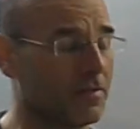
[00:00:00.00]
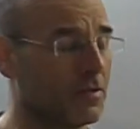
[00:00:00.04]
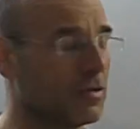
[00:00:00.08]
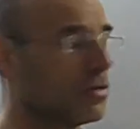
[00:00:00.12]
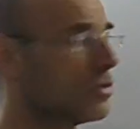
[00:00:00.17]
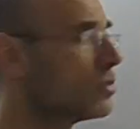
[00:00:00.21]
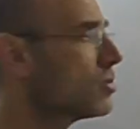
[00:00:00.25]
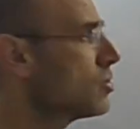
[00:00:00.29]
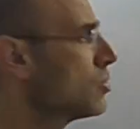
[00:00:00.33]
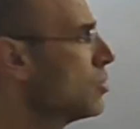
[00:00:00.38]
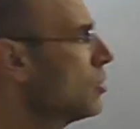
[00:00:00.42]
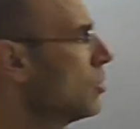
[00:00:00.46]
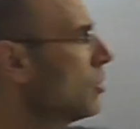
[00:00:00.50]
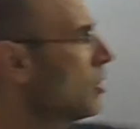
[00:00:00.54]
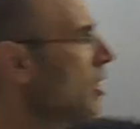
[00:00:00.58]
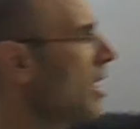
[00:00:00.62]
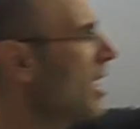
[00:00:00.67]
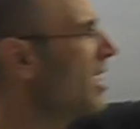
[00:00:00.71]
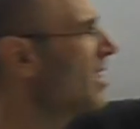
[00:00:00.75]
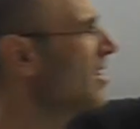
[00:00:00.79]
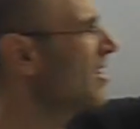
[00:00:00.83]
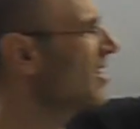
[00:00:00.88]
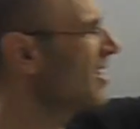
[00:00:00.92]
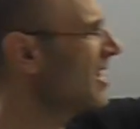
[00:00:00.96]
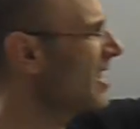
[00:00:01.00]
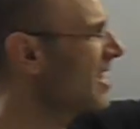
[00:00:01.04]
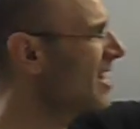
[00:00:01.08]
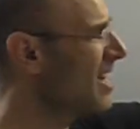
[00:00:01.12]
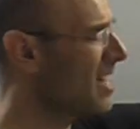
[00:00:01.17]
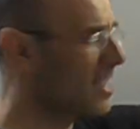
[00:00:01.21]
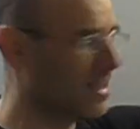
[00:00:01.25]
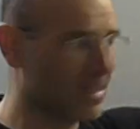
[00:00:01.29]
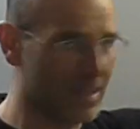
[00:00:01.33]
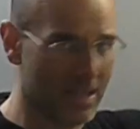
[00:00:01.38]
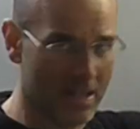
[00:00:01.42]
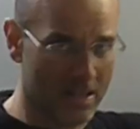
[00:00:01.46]
force? I
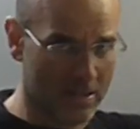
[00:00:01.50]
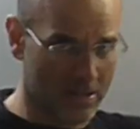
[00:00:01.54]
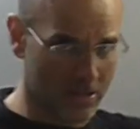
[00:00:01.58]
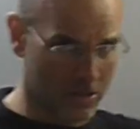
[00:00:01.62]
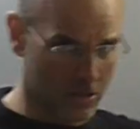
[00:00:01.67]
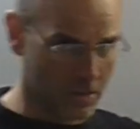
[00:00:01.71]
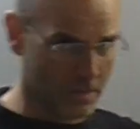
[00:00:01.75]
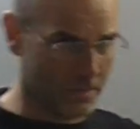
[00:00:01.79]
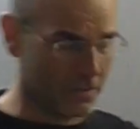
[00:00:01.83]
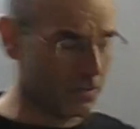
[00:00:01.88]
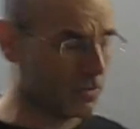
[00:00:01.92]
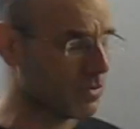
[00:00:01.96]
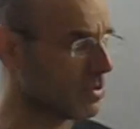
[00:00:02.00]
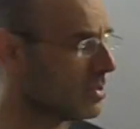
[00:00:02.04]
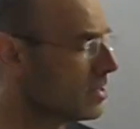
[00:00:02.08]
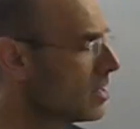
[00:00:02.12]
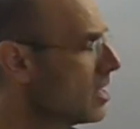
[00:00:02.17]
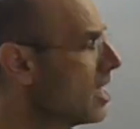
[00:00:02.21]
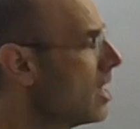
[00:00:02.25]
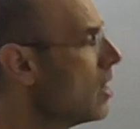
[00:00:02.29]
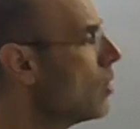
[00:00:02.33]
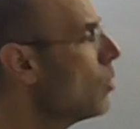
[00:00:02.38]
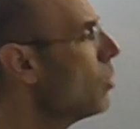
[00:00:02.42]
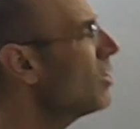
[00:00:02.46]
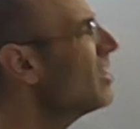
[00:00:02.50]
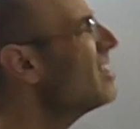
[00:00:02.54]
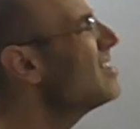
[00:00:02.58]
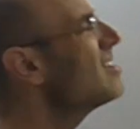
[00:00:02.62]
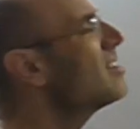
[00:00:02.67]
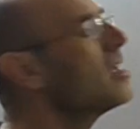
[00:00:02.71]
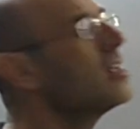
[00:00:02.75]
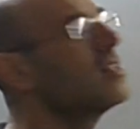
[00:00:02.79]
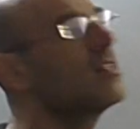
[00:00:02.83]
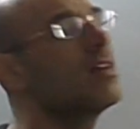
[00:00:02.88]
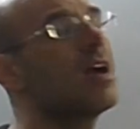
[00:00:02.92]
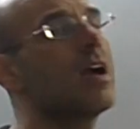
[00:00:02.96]
neglect the internal force. What is
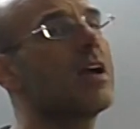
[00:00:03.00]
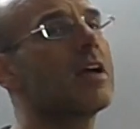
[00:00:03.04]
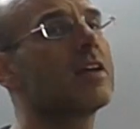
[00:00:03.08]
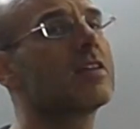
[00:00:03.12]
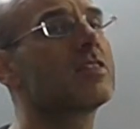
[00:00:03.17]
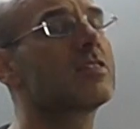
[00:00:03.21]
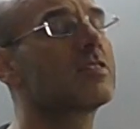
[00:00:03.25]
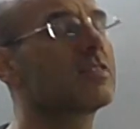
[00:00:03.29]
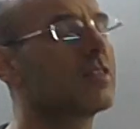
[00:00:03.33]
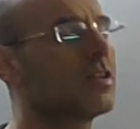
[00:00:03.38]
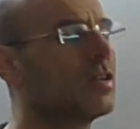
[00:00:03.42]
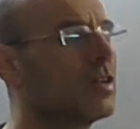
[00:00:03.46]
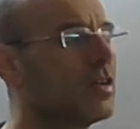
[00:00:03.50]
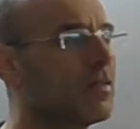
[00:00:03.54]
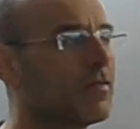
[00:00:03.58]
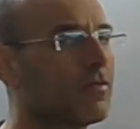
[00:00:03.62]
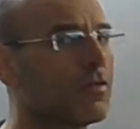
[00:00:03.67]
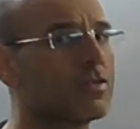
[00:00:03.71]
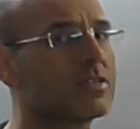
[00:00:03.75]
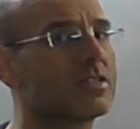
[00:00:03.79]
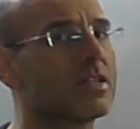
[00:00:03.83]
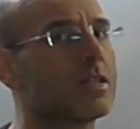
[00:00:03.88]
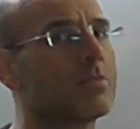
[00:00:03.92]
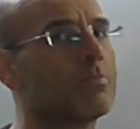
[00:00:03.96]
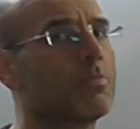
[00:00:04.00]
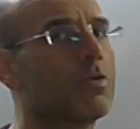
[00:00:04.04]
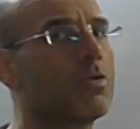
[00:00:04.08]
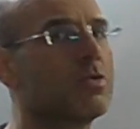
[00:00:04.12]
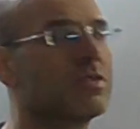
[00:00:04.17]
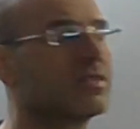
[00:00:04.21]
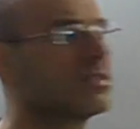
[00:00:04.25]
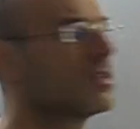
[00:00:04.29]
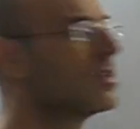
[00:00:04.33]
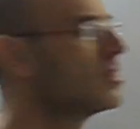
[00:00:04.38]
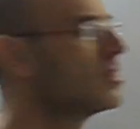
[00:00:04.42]
the external force that pulls